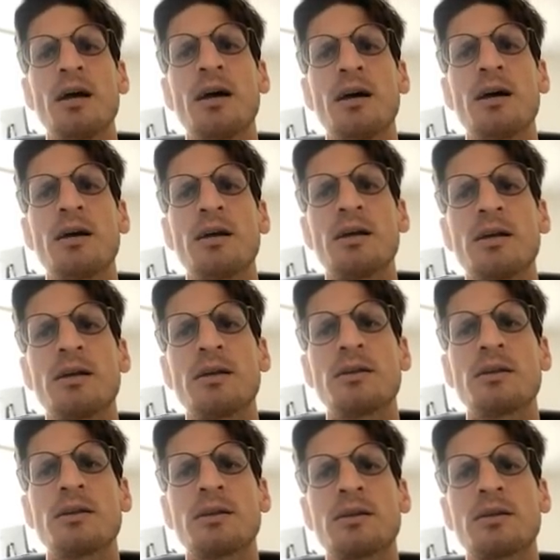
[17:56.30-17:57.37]

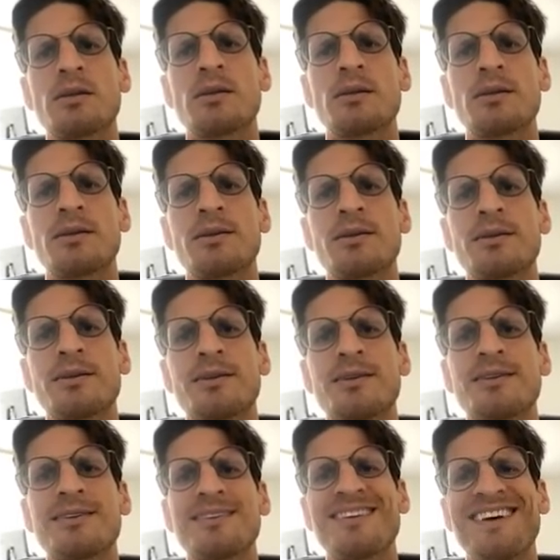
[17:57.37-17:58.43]

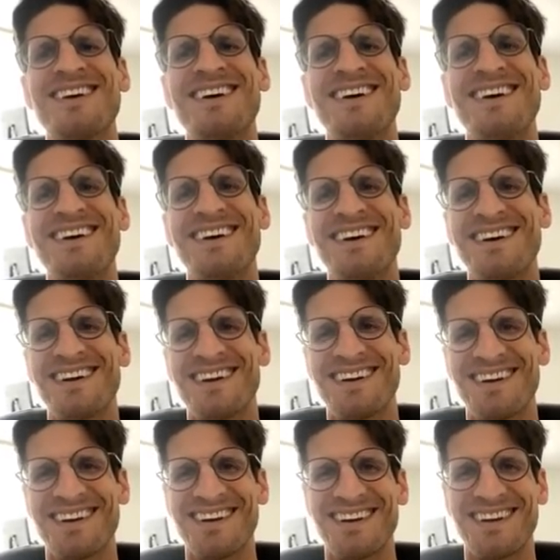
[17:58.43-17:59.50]

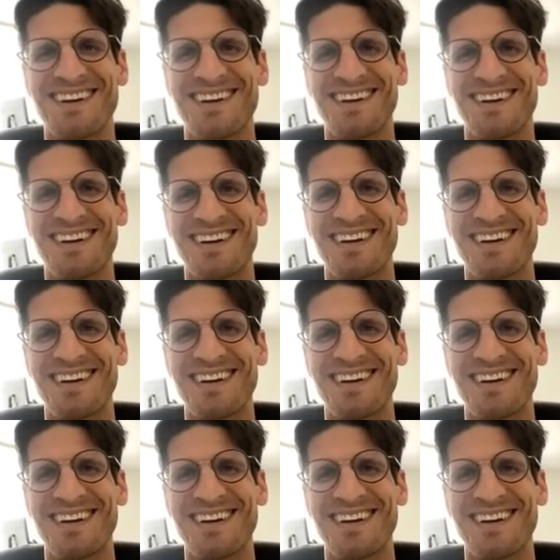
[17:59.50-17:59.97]
(not speaking)